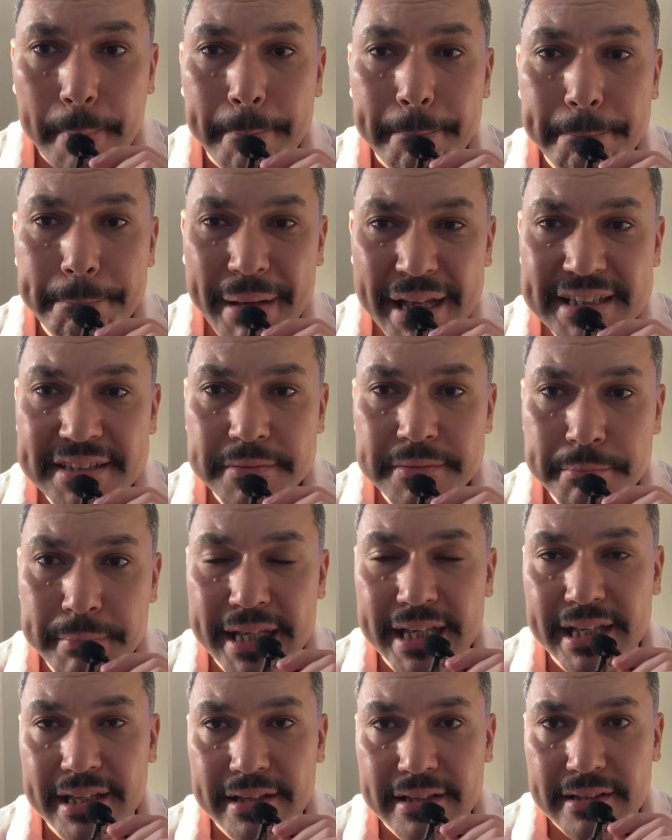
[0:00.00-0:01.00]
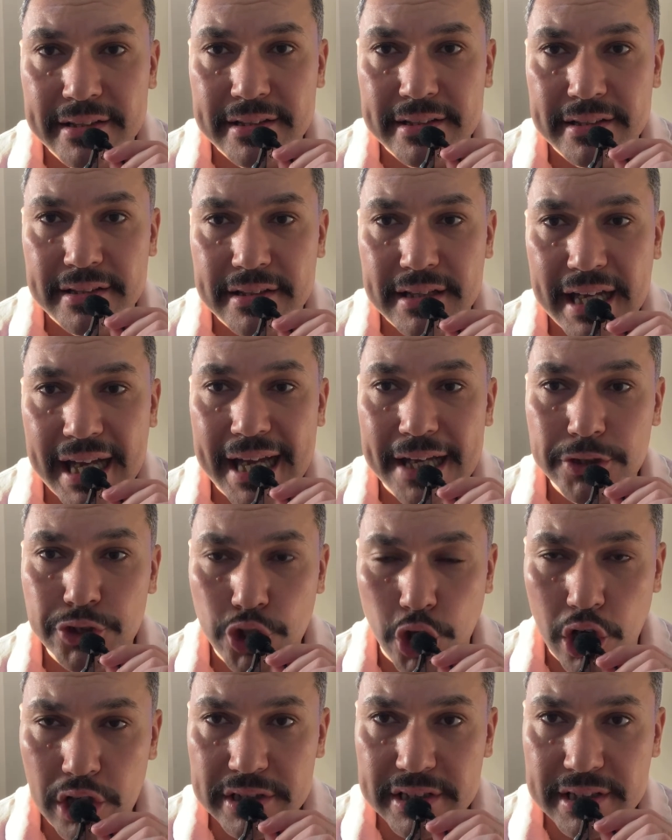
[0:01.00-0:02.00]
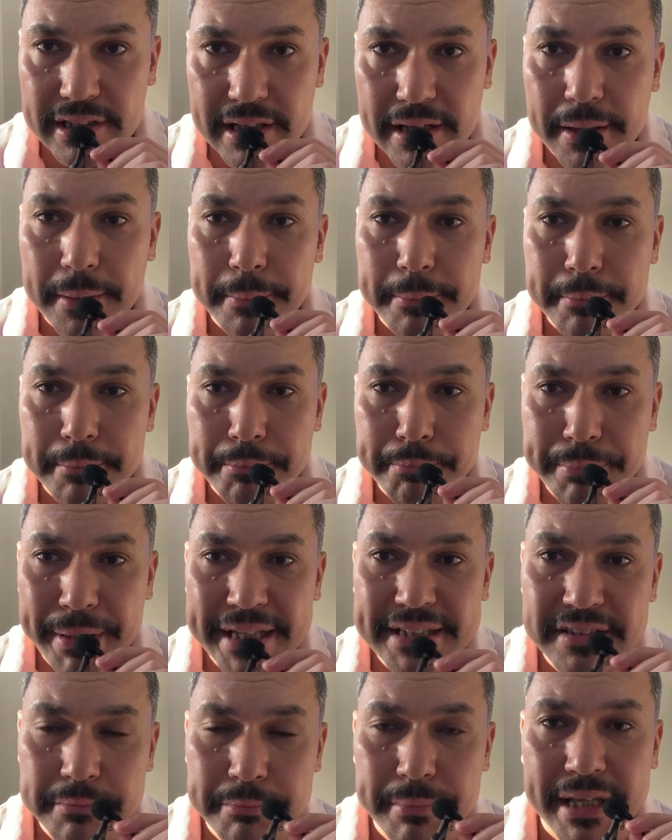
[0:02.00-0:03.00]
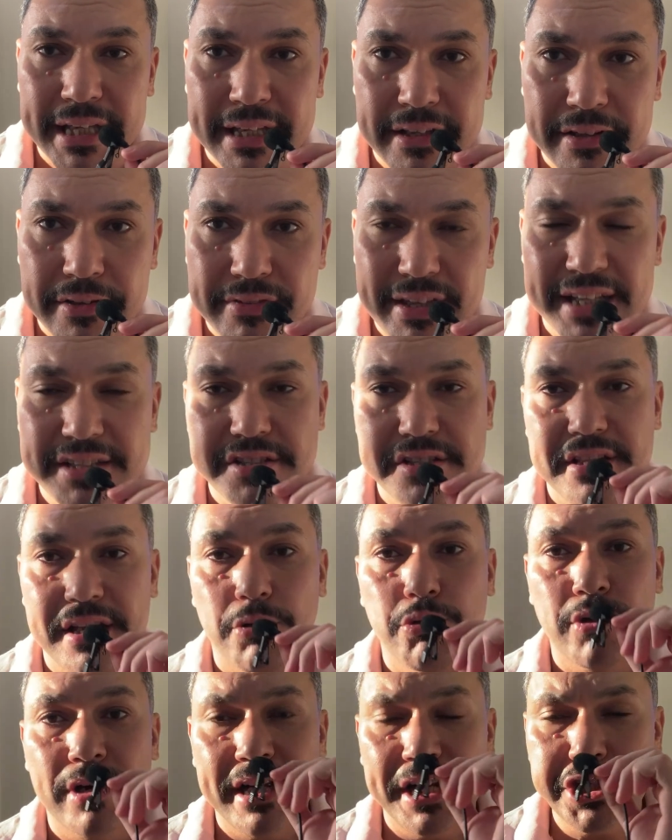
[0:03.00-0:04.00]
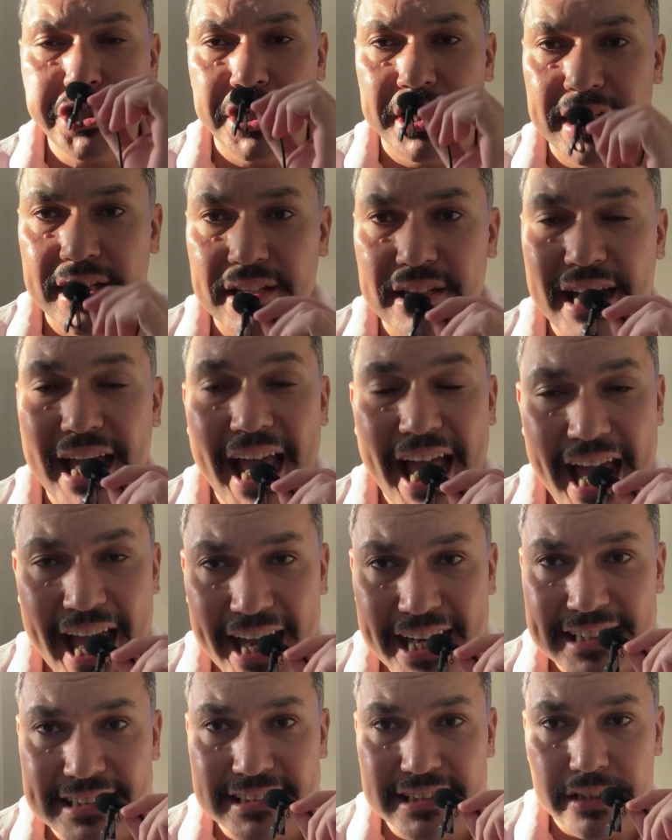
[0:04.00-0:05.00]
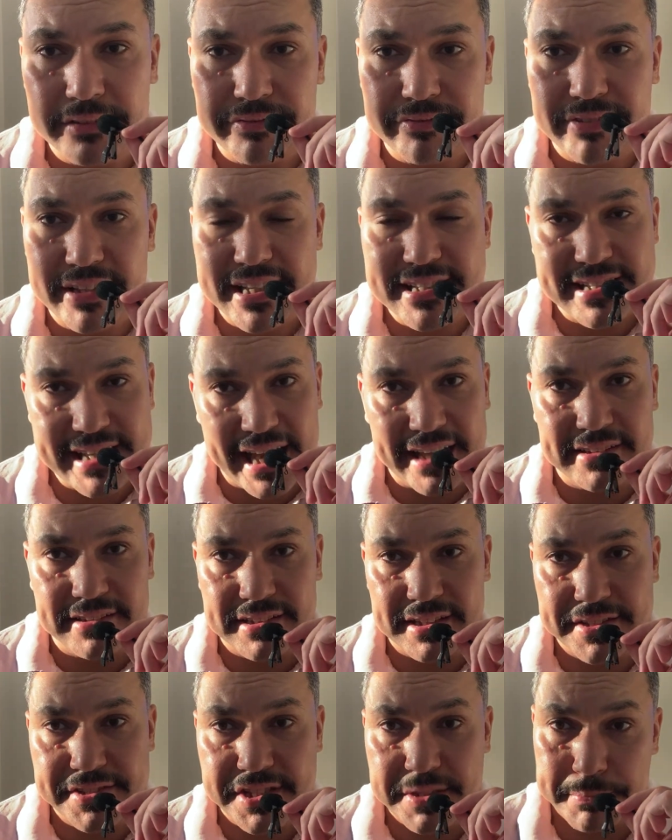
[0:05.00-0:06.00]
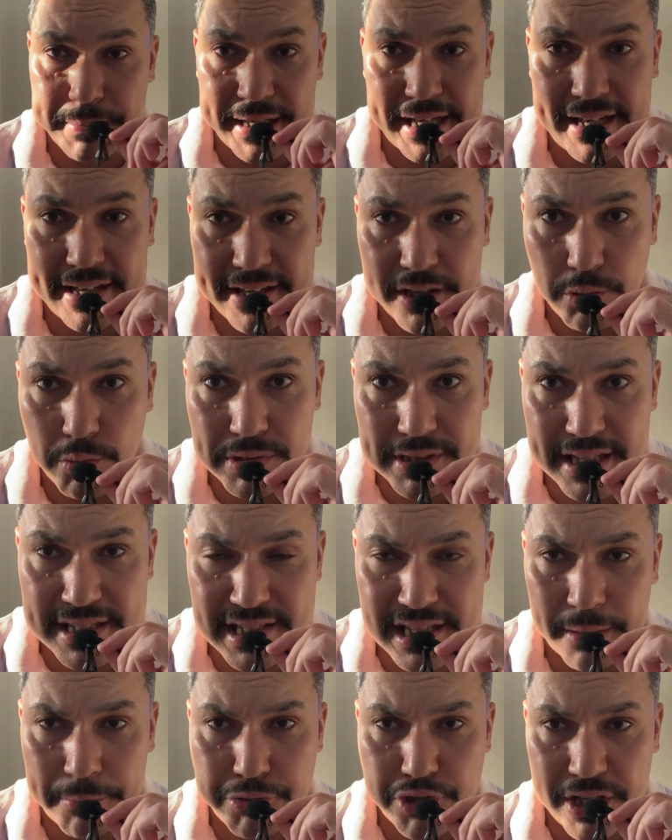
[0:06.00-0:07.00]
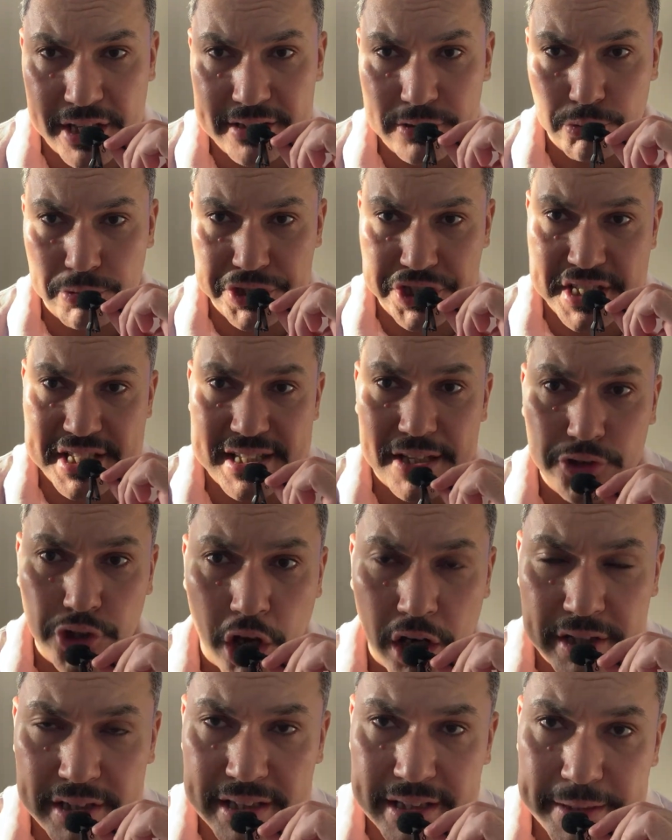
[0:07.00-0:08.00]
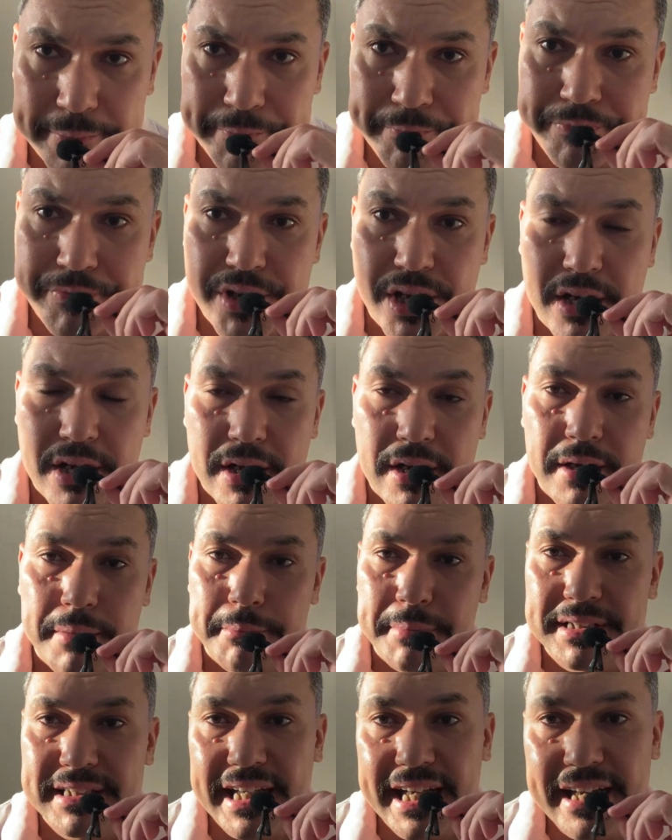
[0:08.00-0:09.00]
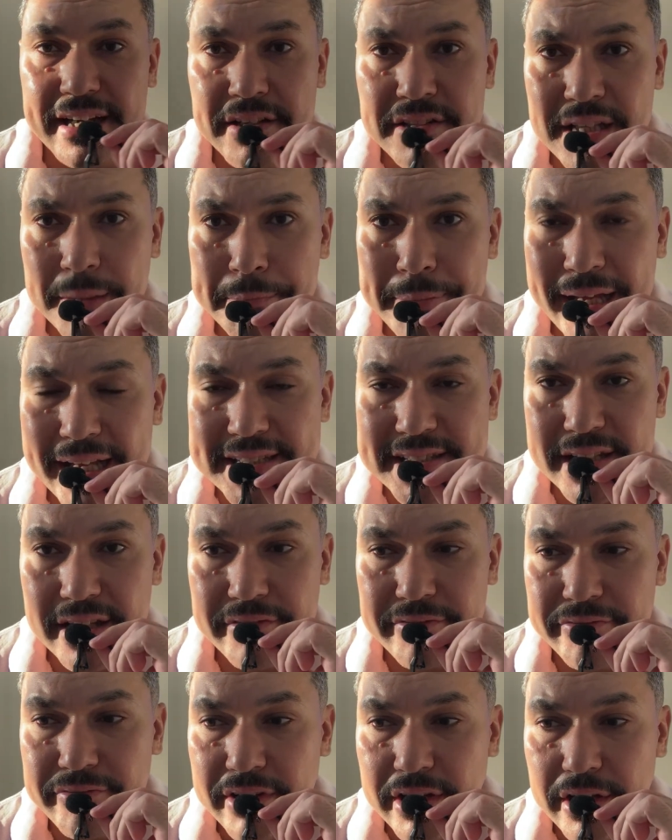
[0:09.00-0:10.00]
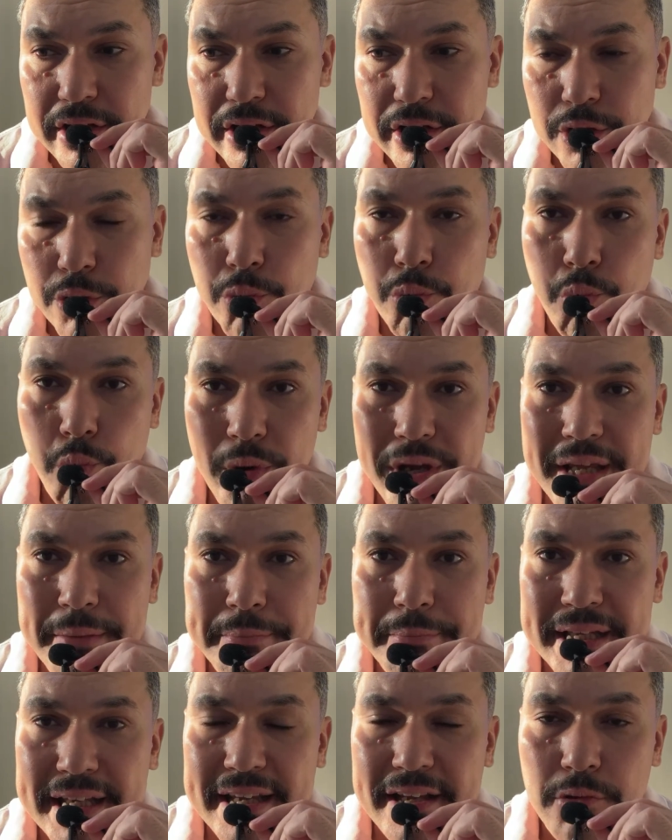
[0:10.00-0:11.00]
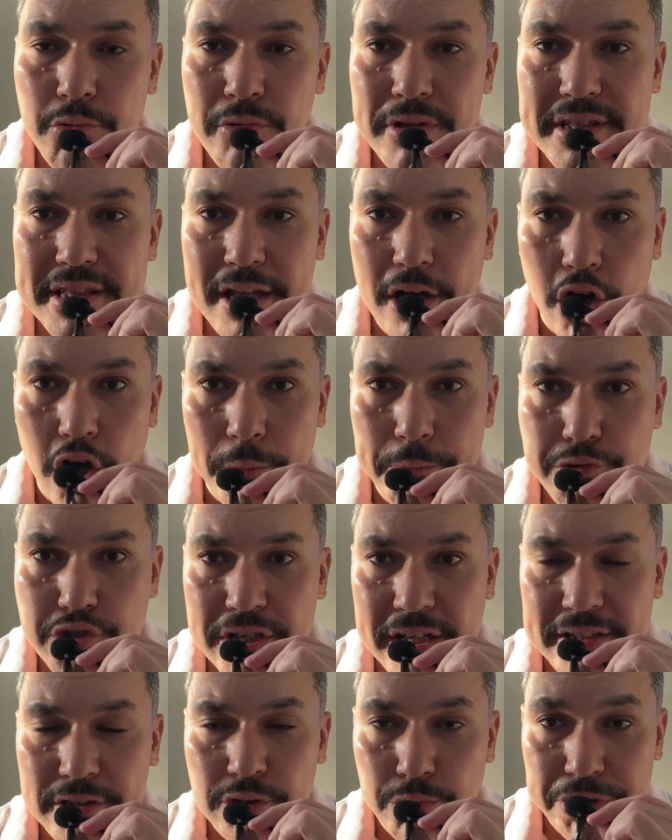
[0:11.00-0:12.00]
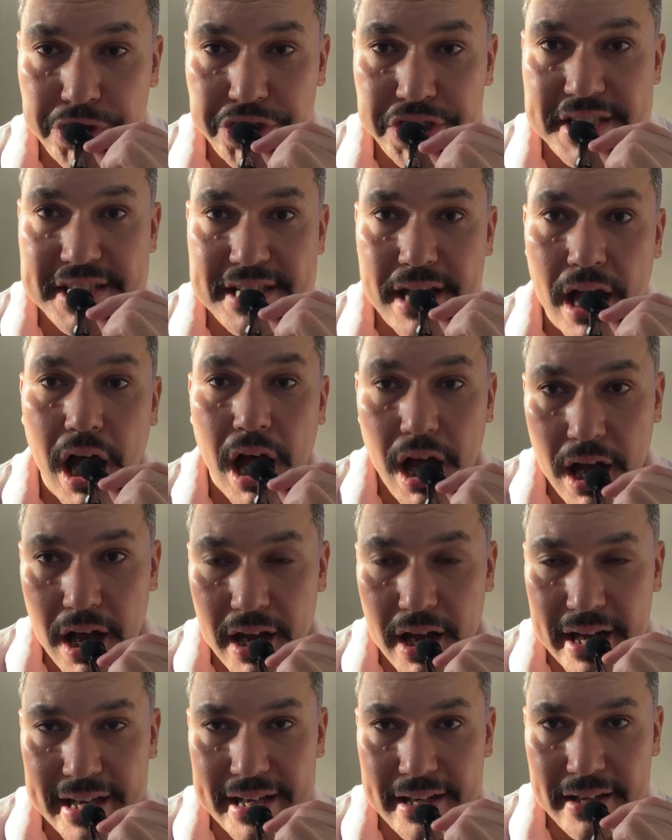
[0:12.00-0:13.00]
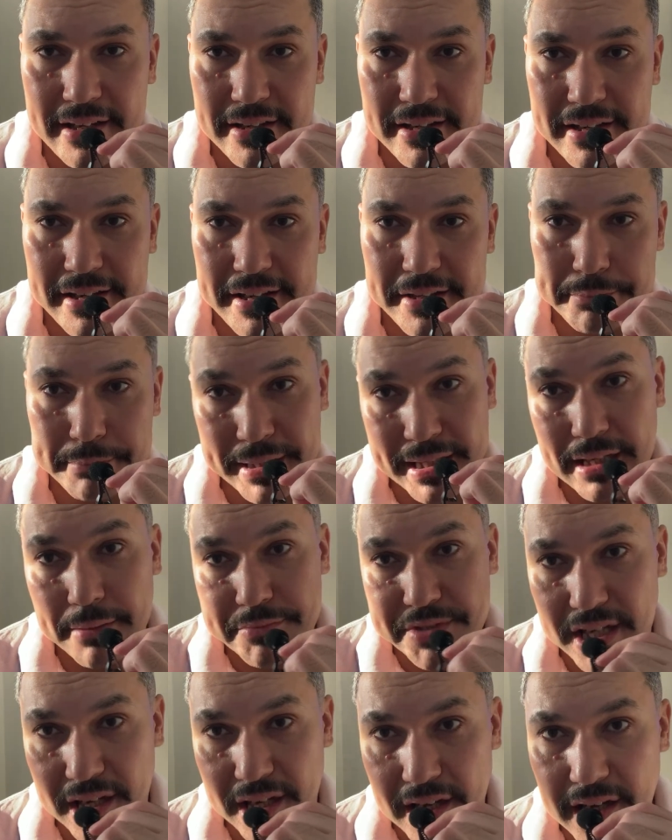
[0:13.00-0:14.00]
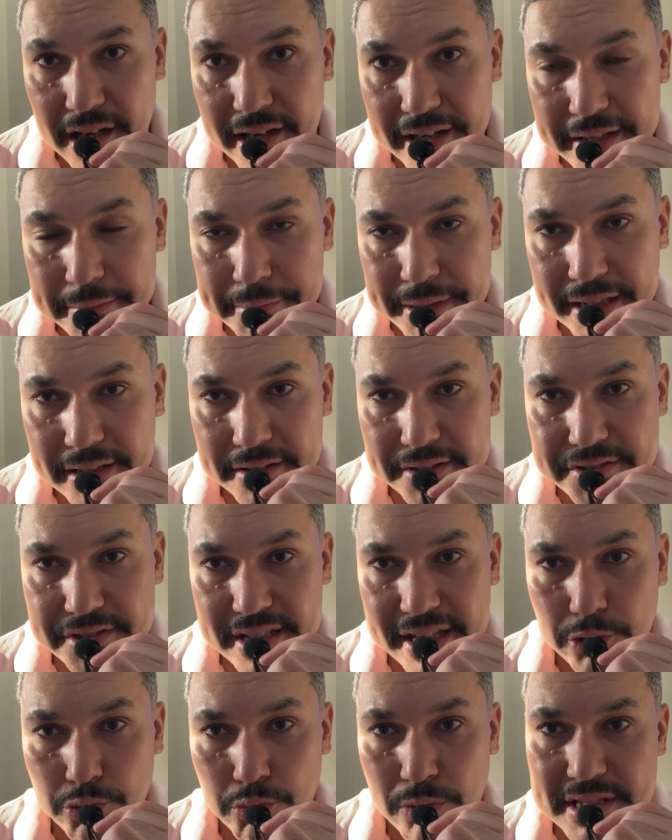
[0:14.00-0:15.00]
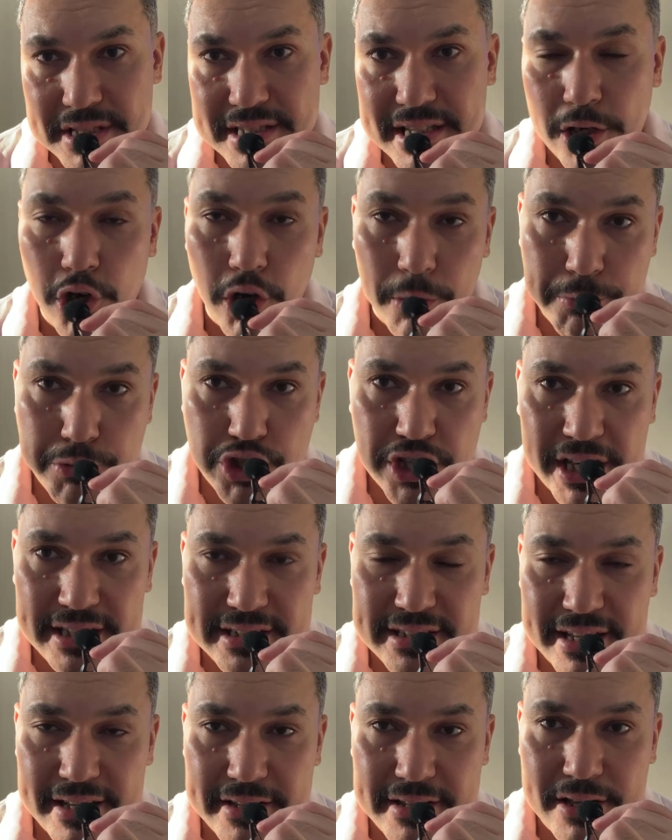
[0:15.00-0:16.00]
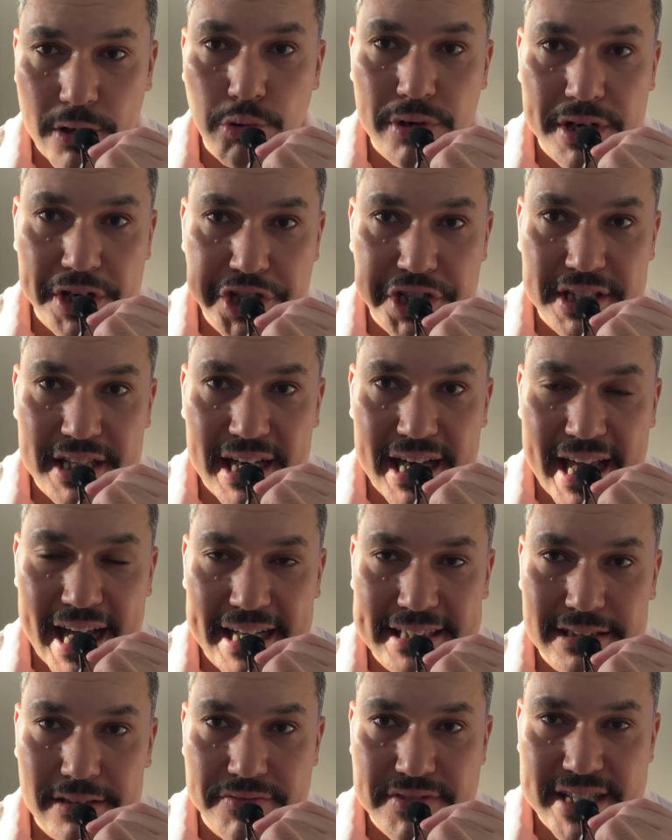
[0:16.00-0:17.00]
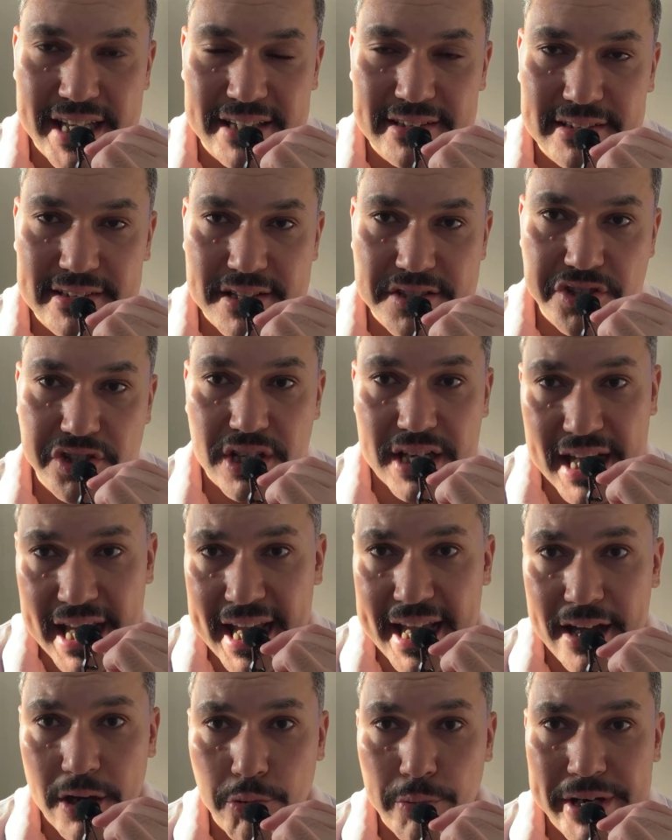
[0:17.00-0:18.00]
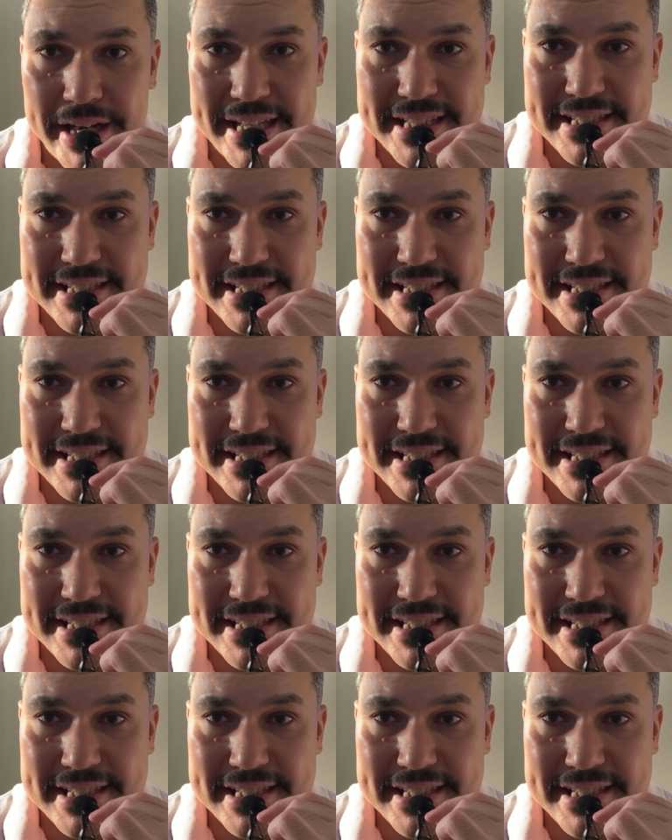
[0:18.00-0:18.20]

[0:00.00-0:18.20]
bit me. A dog bit me. That's the original active sentence beginning with the subject, which is the dog. But in the passive, we begin with the object, which is I. It becomes I because it was the object in the original active sentence. Now it's